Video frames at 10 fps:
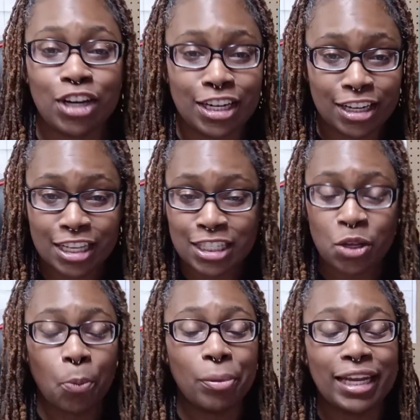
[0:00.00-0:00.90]
done
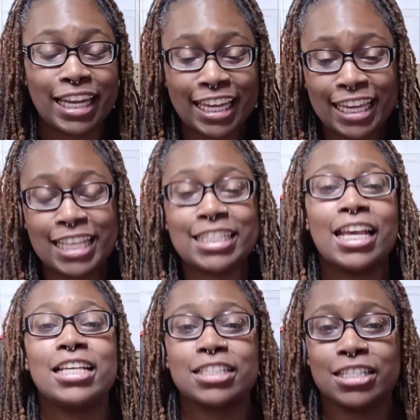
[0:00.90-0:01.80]
so, please
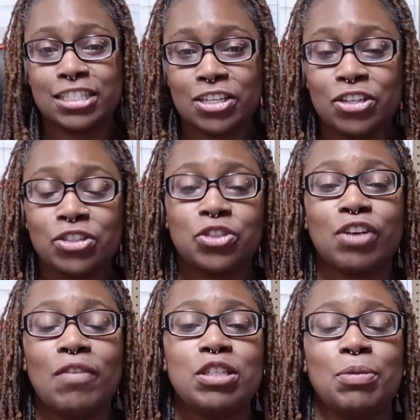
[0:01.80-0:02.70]
consider
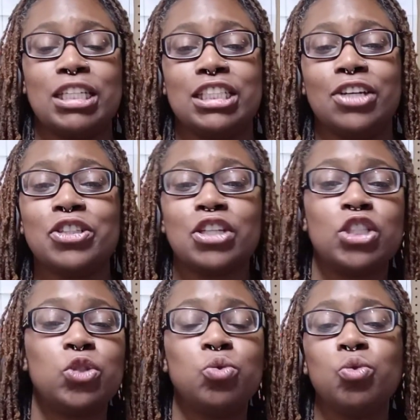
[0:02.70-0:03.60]
subscribing to my channel so that
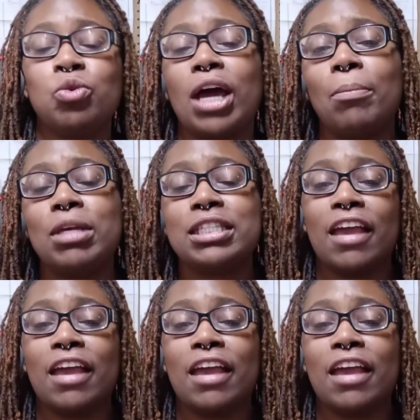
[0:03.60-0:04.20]
you do not miss a